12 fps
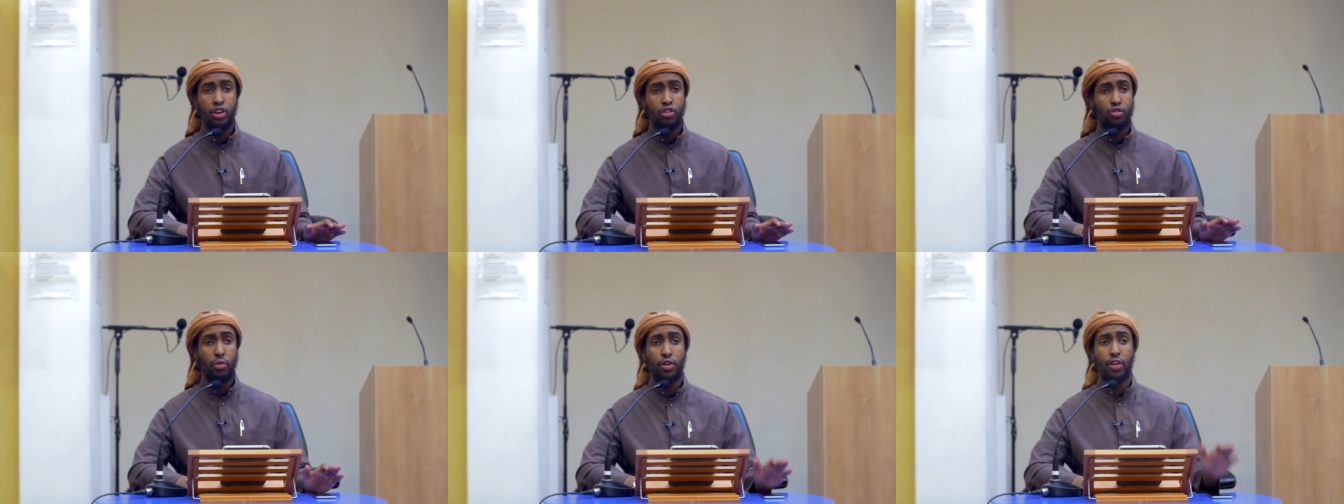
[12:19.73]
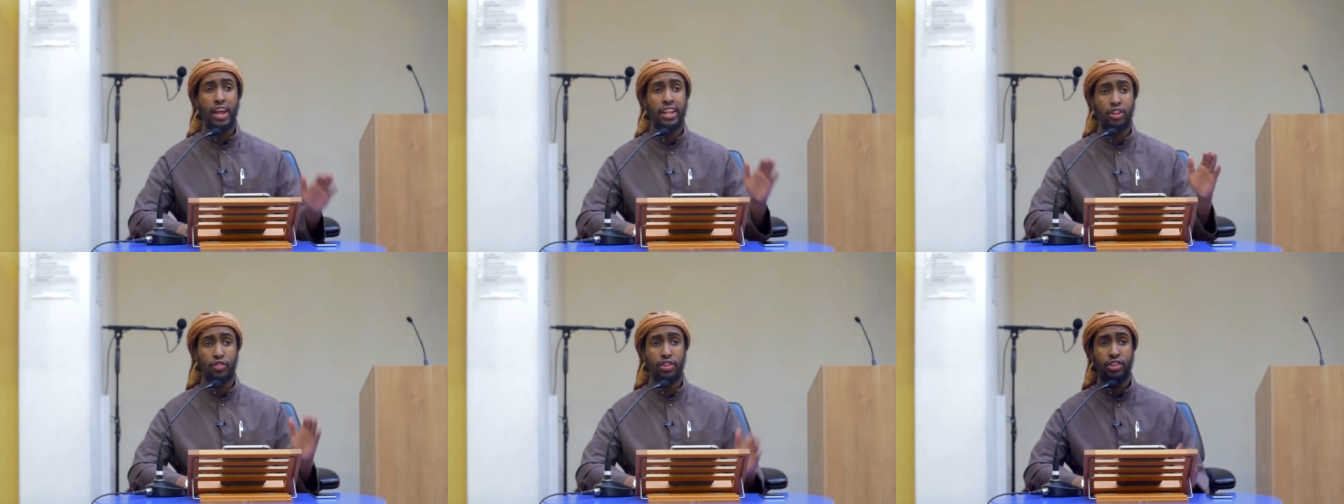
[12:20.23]
So we're not like
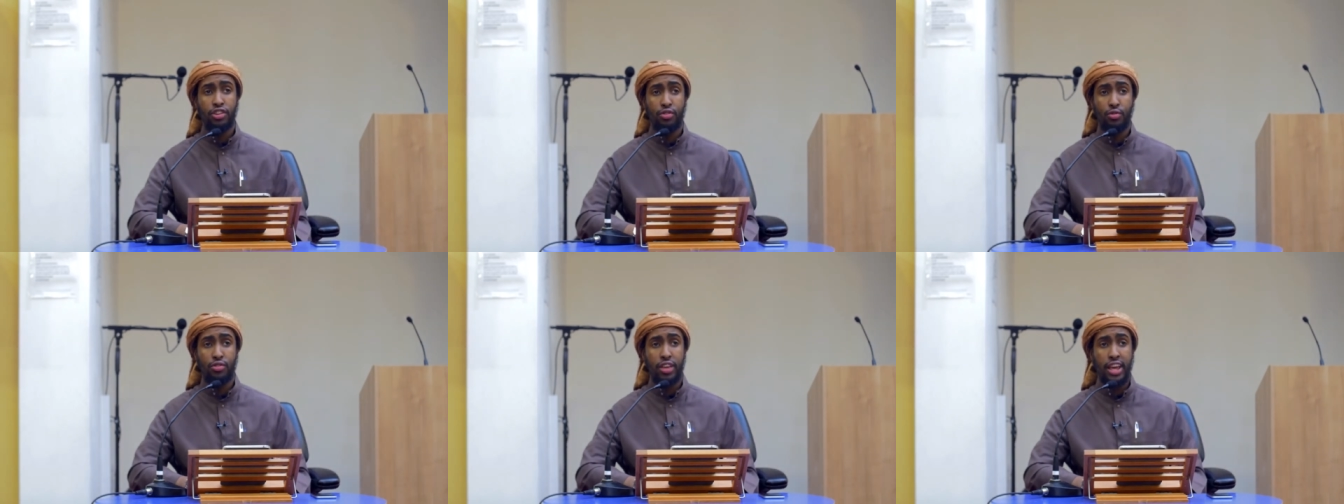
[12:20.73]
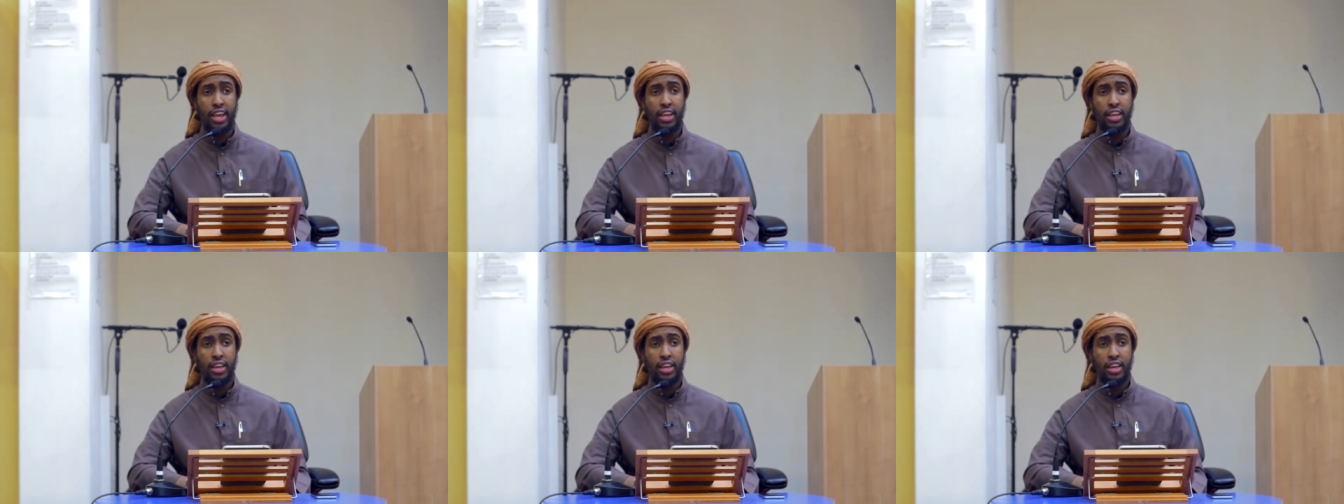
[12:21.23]
the Christians who
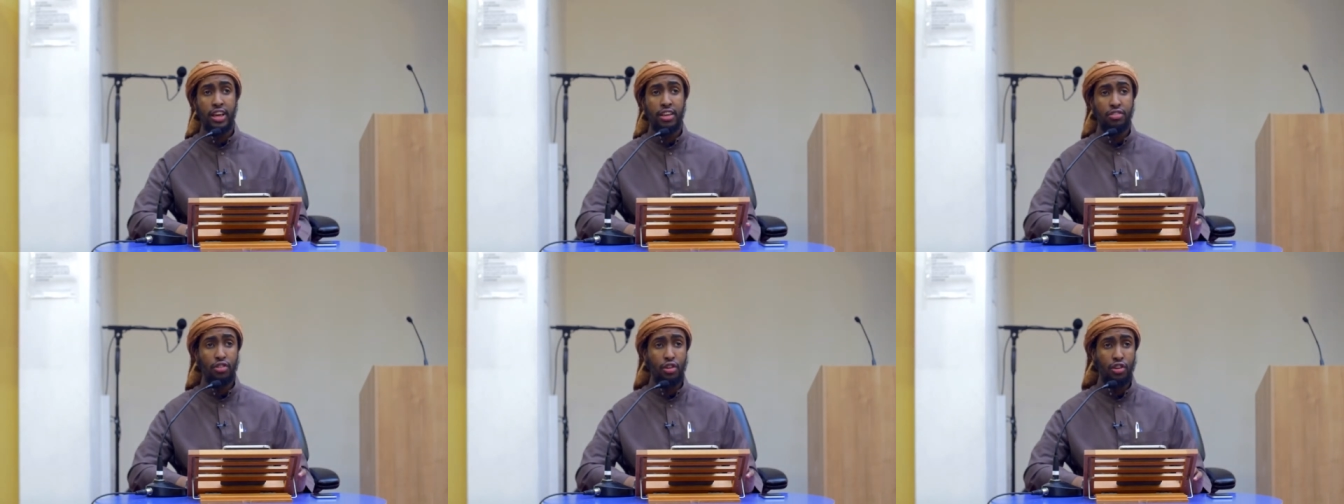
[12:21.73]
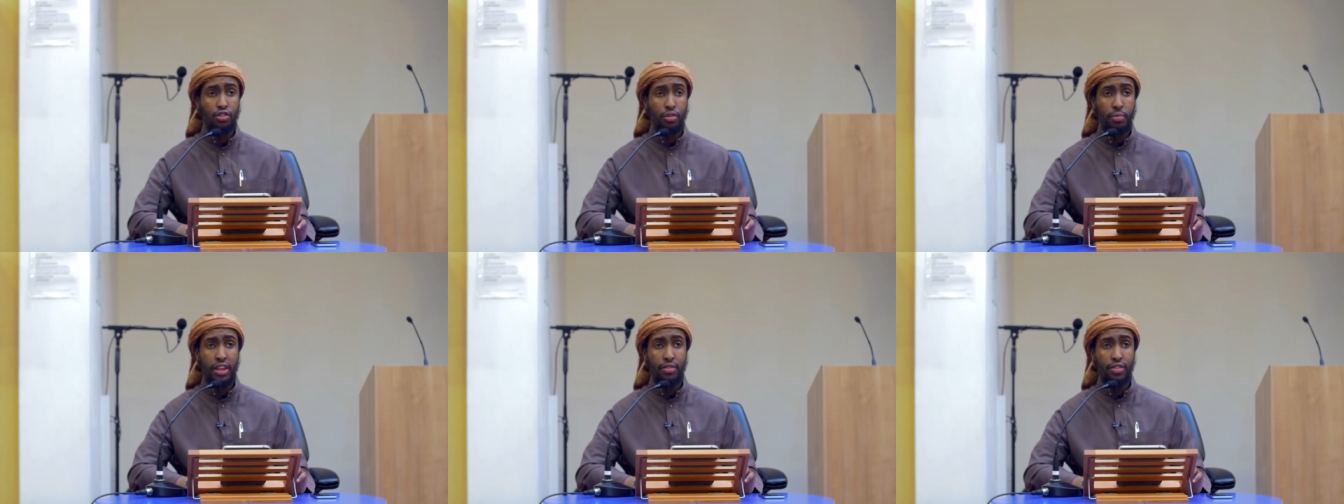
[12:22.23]
say, as long as you
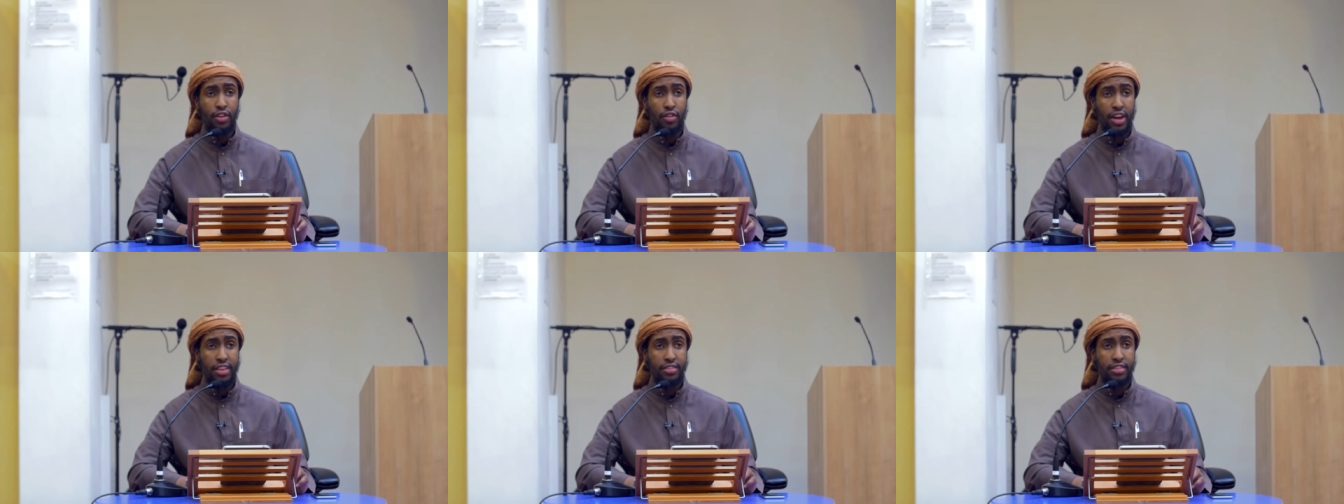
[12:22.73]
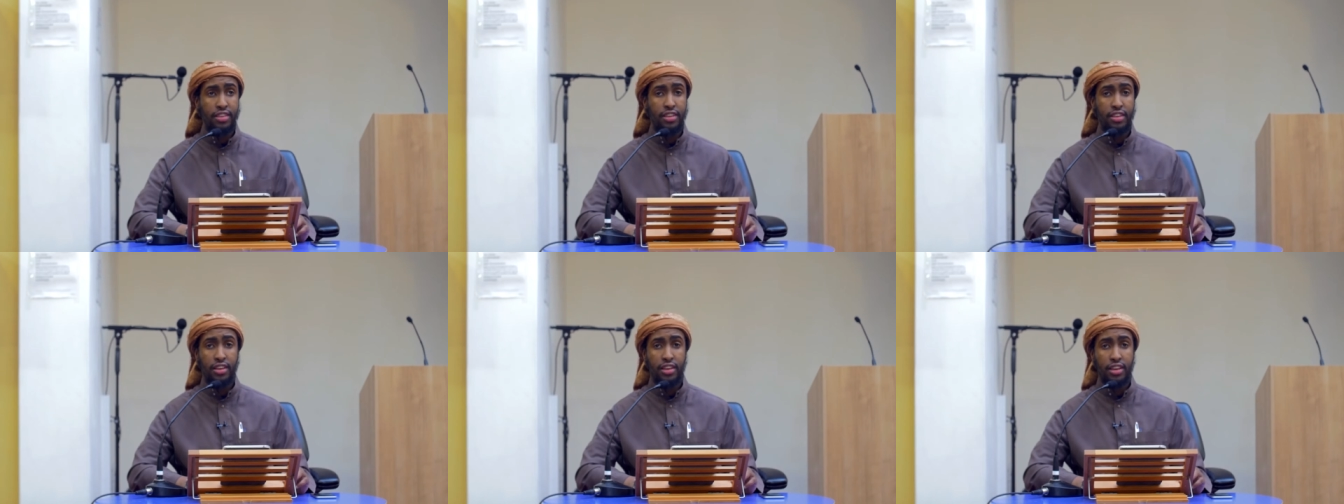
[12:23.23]
believe in the Christ,
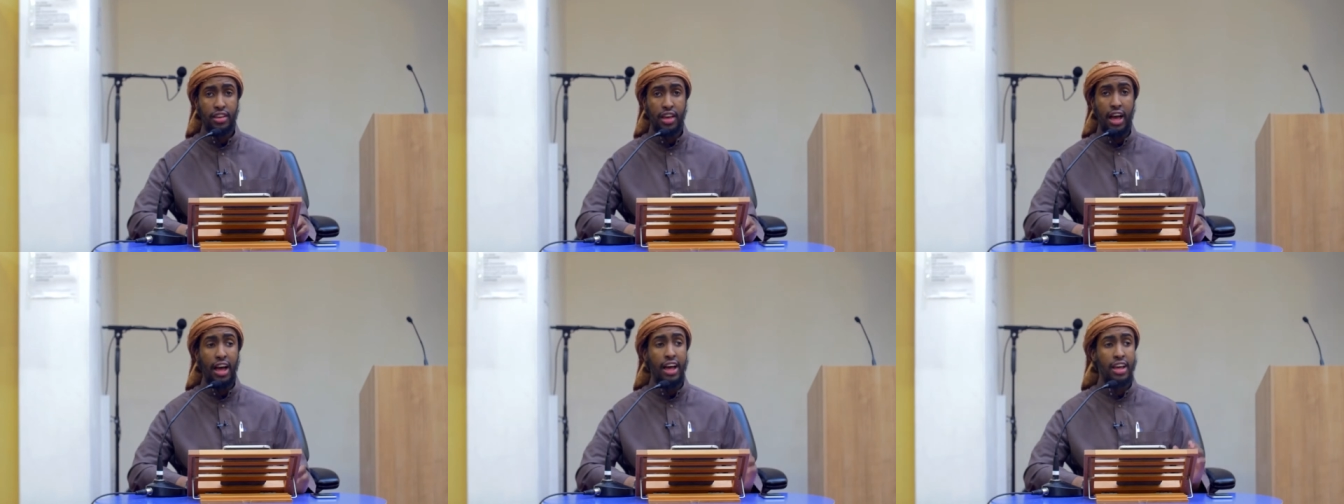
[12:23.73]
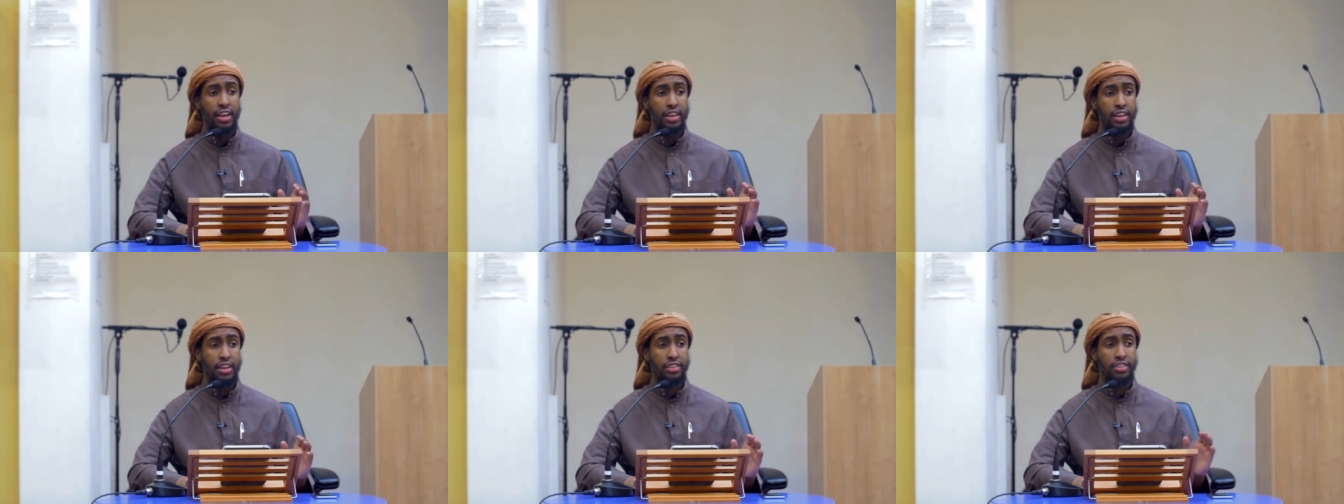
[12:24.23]

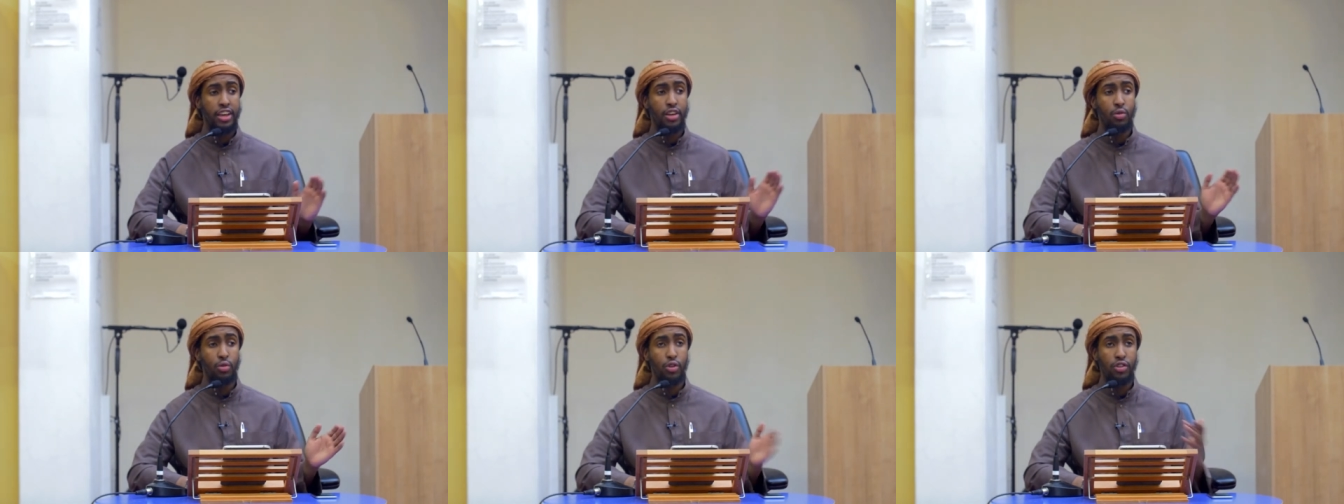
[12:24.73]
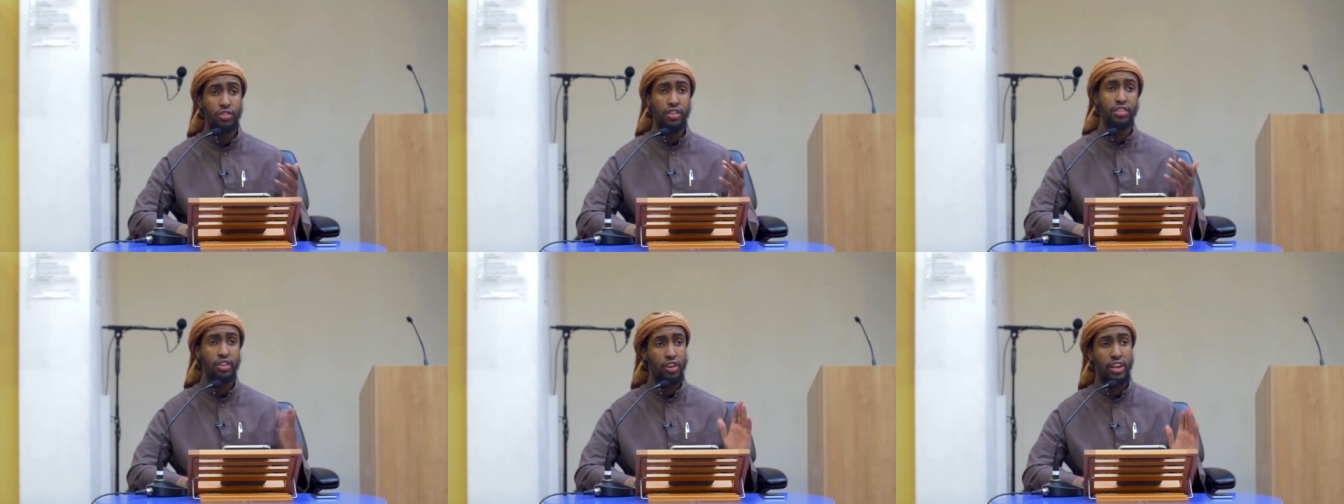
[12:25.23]
ah, He has taken all your
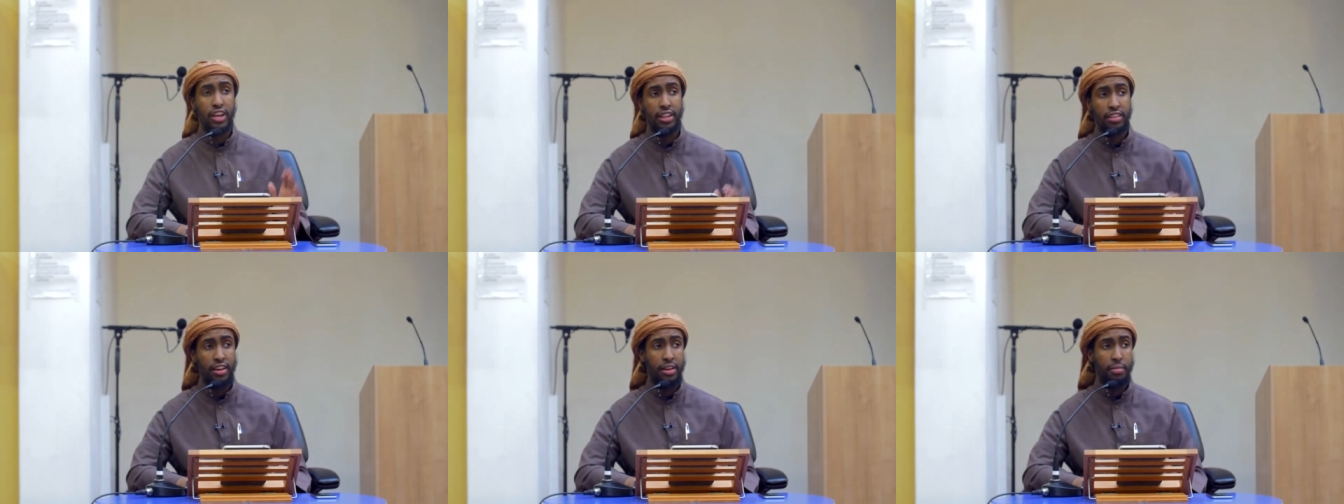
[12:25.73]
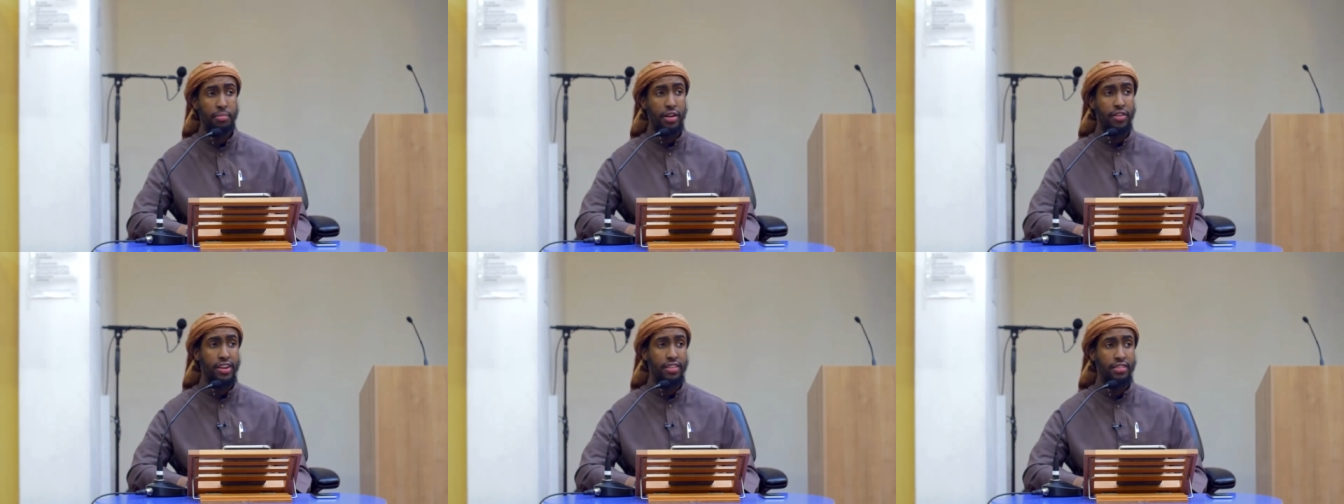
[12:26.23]
sins and you're going to enter
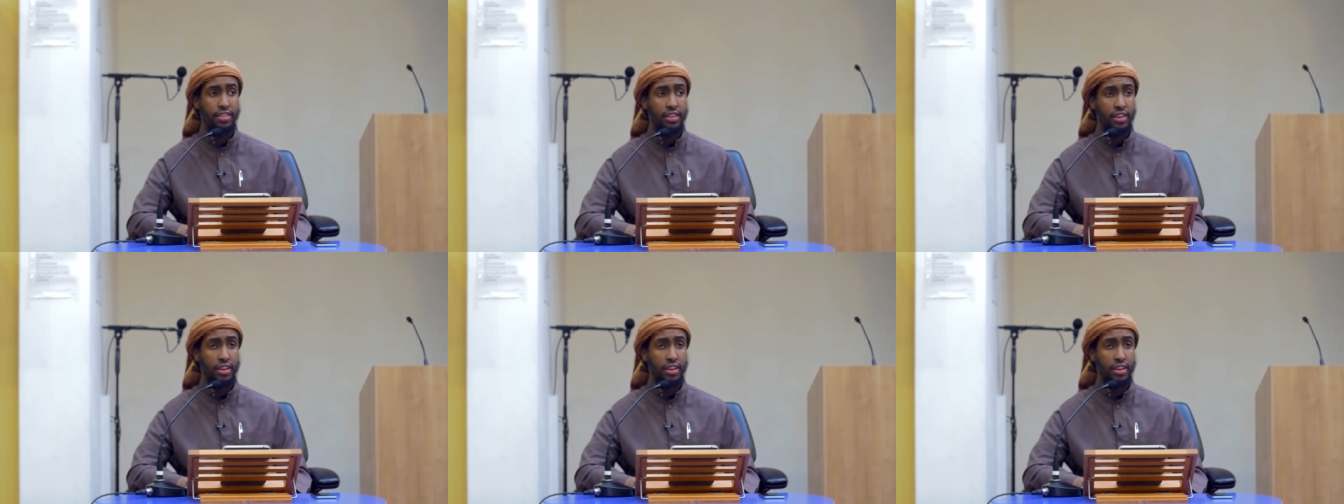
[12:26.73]
paradise.